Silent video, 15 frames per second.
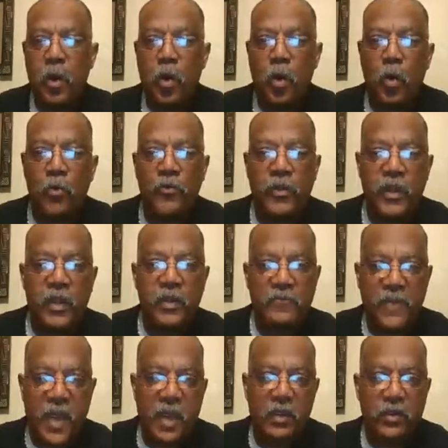hold
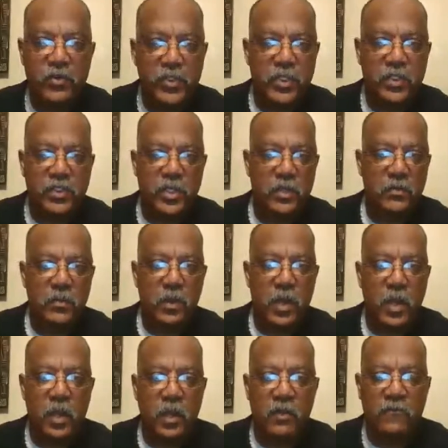the value system
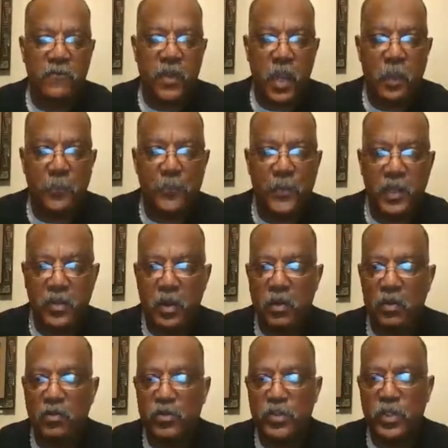of helping
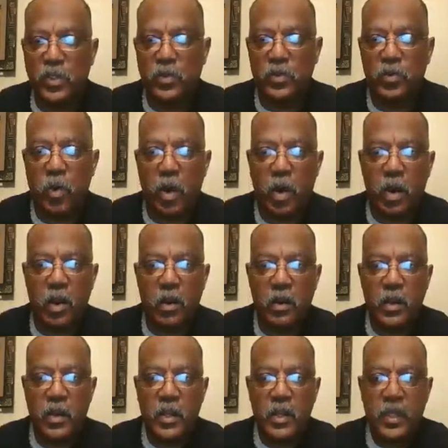those who
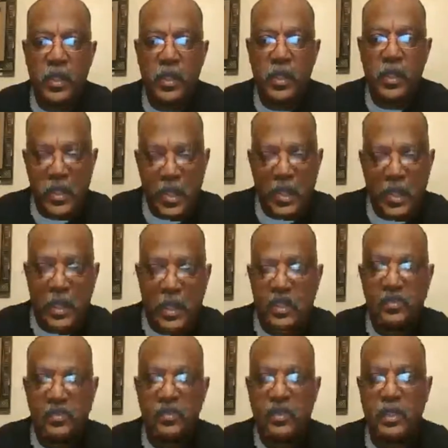are in
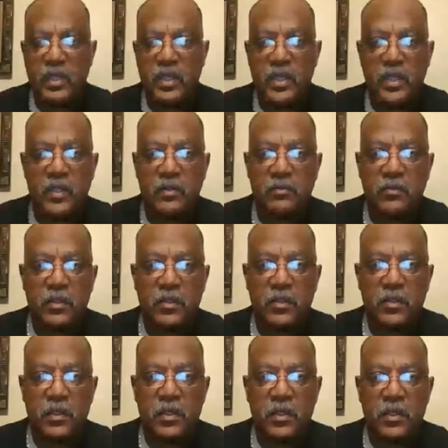need,
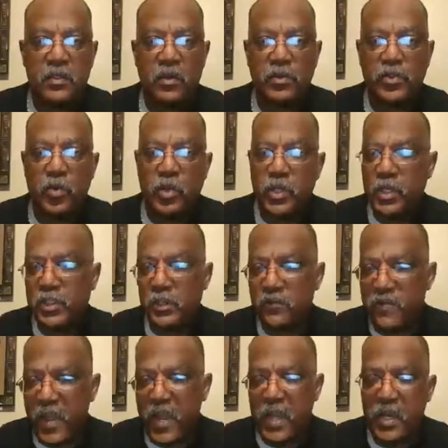those who are
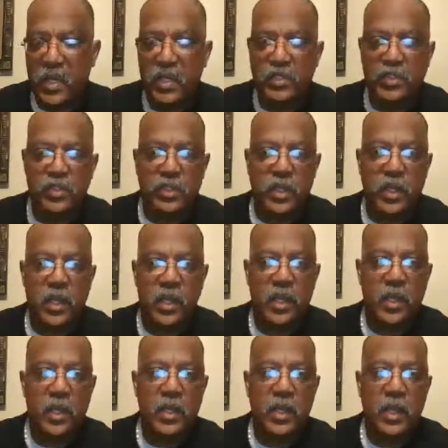disadvantaged
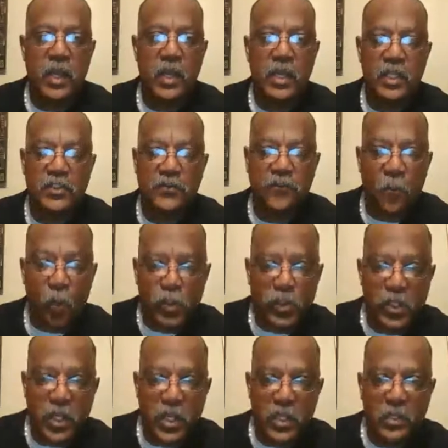and less
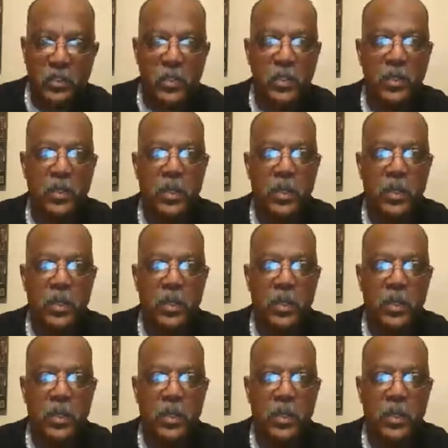fortunate